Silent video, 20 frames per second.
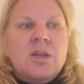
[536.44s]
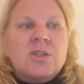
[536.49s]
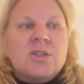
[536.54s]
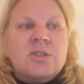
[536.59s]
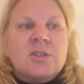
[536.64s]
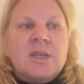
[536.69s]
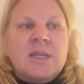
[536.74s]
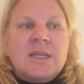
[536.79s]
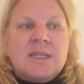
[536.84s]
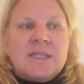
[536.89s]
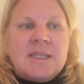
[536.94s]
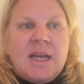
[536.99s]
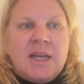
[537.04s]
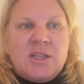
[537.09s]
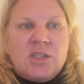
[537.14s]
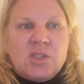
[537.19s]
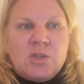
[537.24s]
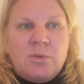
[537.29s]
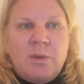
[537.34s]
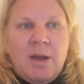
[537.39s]
Turning to
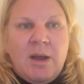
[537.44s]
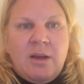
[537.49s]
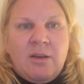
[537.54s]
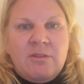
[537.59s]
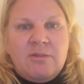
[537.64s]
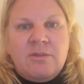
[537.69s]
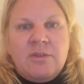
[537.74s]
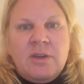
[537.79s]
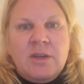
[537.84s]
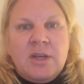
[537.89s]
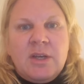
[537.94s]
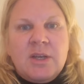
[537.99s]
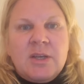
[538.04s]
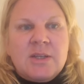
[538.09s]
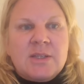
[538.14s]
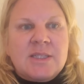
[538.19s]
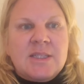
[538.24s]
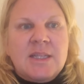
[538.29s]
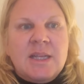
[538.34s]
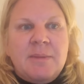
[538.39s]
slide 12,
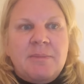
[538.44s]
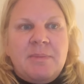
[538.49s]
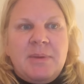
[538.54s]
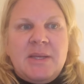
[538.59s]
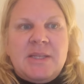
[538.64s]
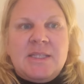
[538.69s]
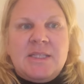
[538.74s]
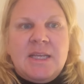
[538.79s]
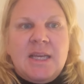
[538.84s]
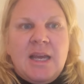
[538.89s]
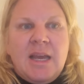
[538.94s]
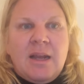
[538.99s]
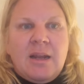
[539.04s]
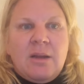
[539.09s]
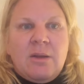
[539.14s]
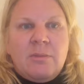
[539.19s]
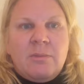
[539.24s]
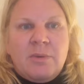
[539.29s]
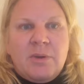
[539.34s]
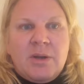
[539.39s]
you'll see that BC and
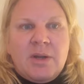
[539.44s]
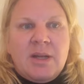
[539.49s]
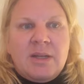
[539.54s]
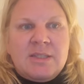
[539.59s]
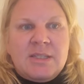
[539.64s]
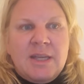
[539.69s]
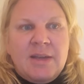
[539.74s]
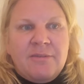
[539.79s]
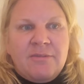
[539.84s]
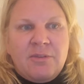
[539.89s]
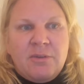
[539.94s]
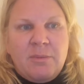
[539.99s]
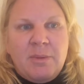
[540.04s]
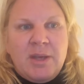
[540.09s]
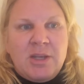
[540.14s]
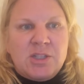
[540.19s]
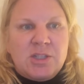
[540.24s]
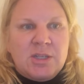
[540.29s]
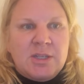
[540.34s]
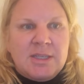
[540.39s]
Alberta's
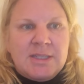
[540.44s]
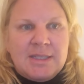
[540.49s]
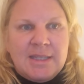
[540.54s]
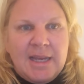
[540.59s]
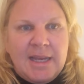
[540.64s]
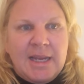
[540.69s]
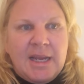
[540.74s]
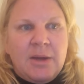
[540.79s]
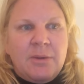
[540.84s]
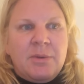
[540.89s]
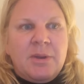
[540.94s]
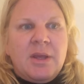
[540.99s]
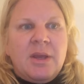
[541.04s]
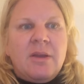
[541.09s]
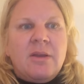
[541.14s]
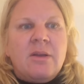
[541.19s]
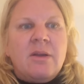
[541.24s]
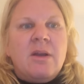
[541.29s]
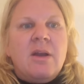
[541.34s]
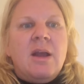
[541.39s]
information is laid out
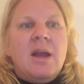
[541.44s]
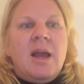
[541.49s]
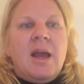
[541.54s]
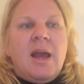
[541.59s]
here,